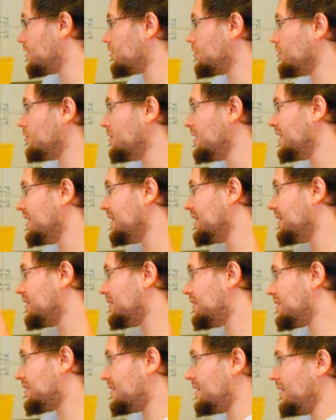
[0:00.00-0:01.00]
So
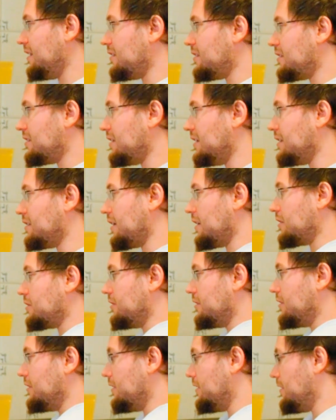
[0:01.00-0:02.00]
this is
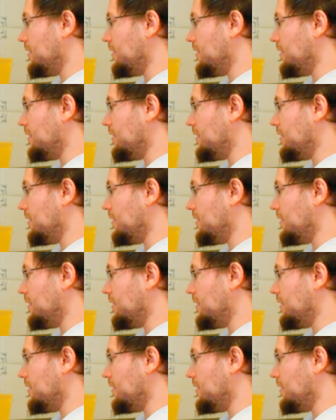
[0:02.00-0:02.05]
actually